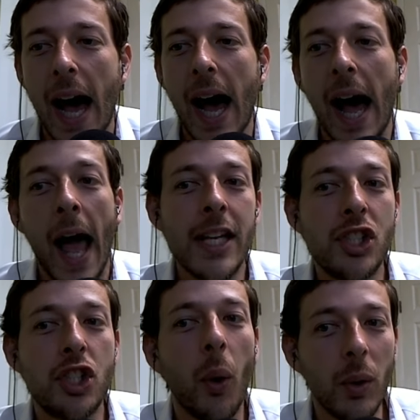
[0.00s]
I
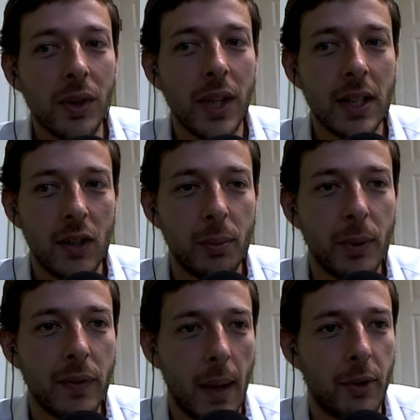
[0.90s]
don't think this move
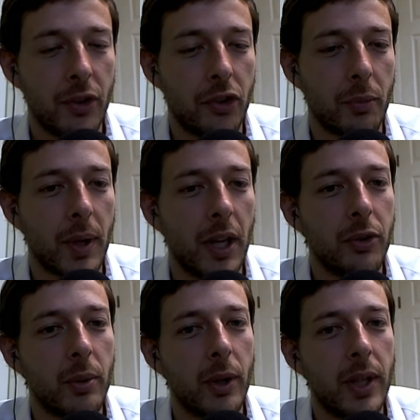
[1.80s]
came as a surprise to
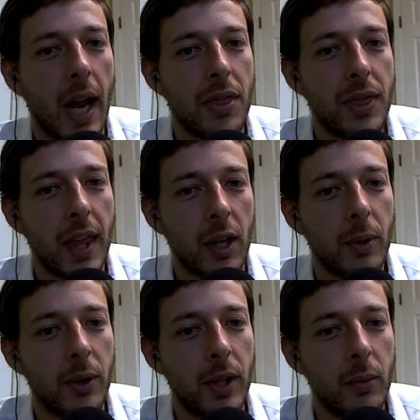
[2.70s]
Aronian. I think
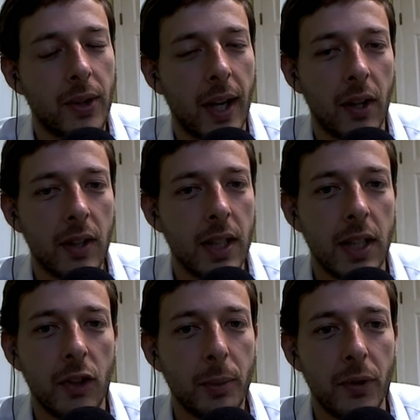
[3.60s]
Aronian was calculating
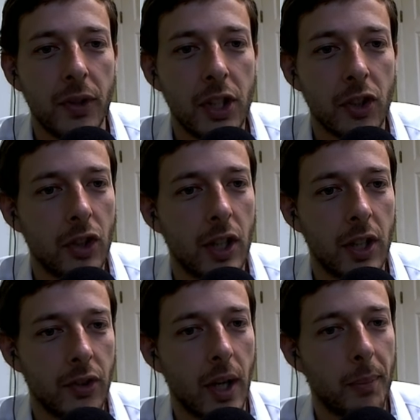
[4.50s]
these moves. He just couldn't
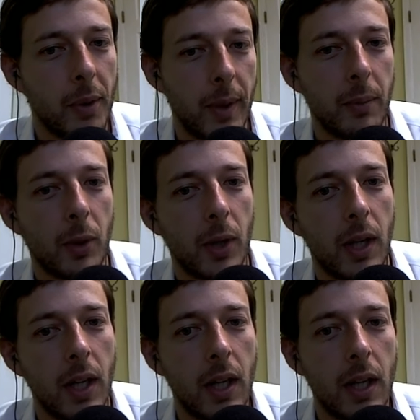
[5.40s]
stop them anymore.
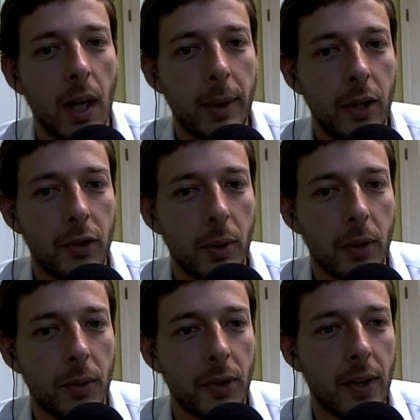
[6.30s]
I mean, his rook
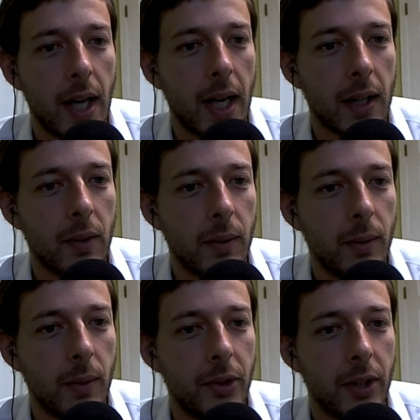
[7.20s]
was attacked. What
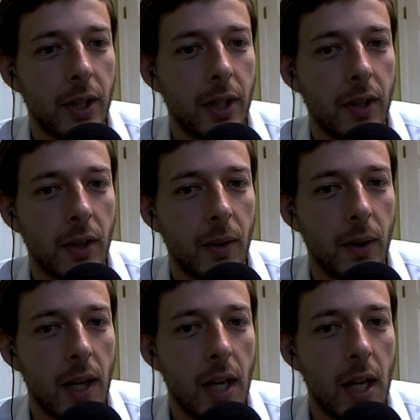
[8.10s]
was he gonna do?
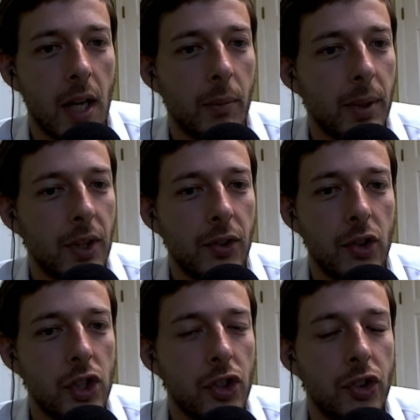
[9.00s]
But this is
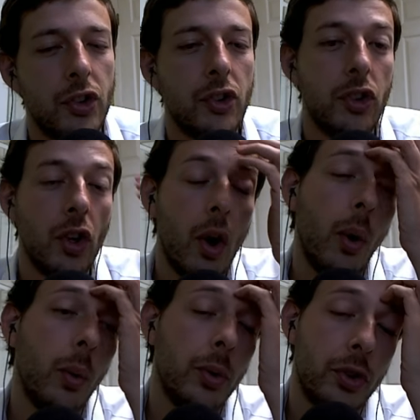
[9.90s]
just
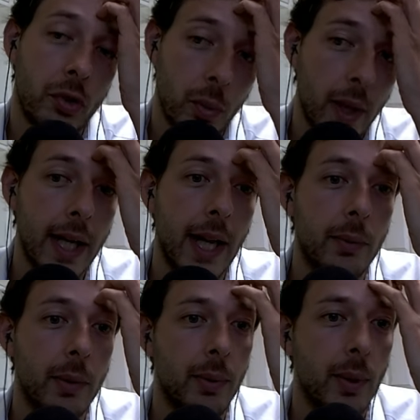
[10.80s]
so sweet how
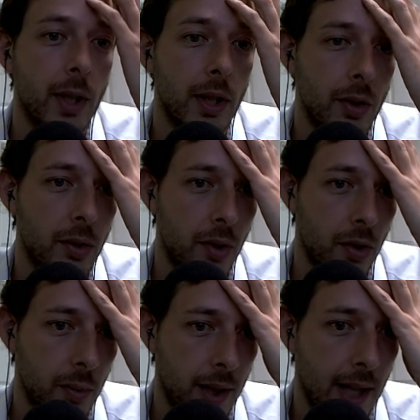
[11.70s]
Rapport uses
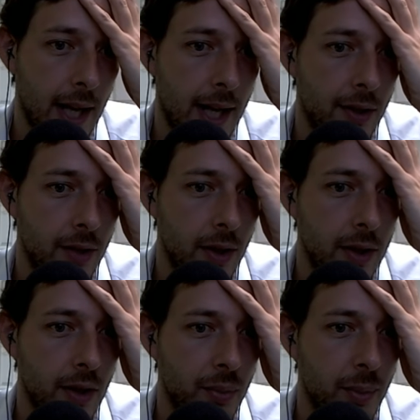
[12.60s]
what he has here in
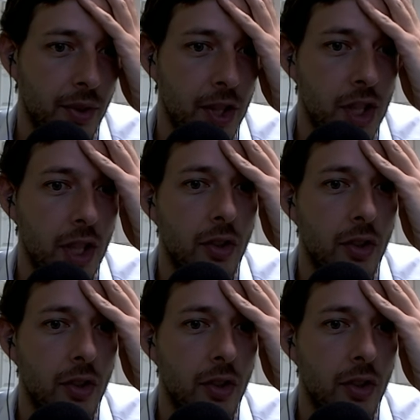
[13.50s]
this position.